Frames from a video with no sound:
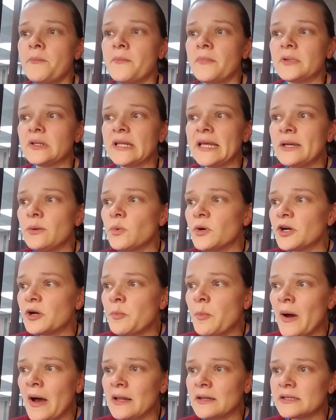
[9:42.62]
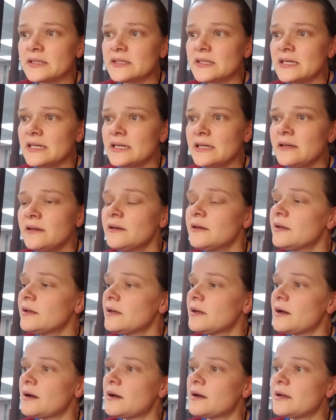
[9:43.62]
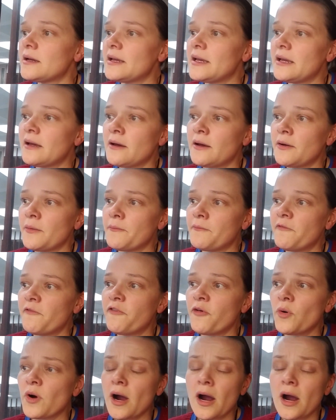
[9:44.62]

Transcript: Late work policy, for